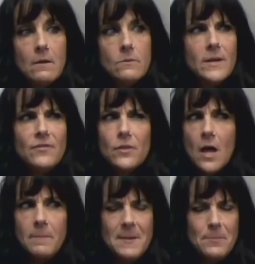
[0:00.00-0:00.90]
we have a
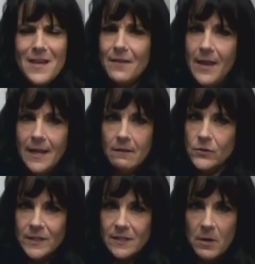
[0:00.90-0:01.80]
lot of people that have
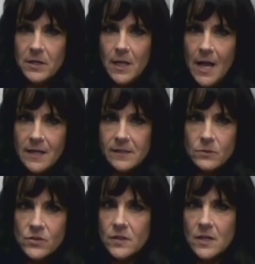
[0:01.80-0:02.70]
ankylosing spondylitis,
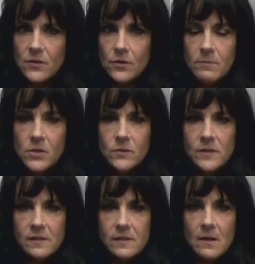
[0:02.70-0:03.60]
which is another immune
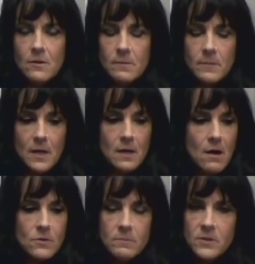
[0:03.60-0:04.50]
system or
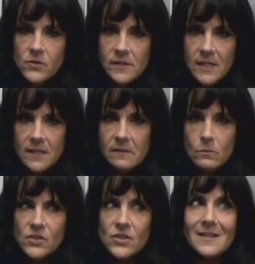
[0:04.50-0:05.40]
autoimmune disease,
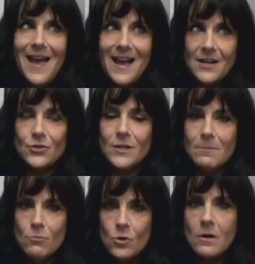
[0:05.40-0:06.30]
which is actually
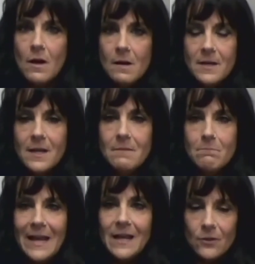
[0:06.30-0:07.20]
more common in
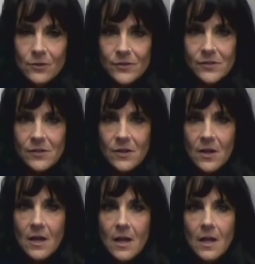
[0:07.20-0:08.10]
males.
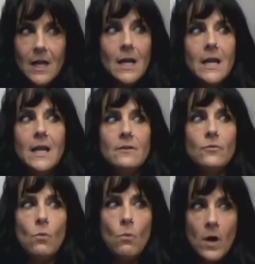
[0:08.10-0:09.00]
And I have
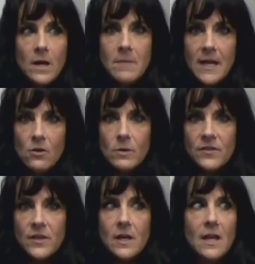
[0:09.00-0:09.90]
1 male
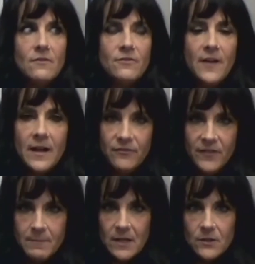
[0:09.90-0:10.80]
with it and 5
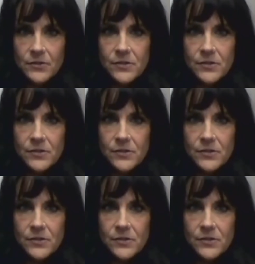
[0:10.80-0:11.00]
females.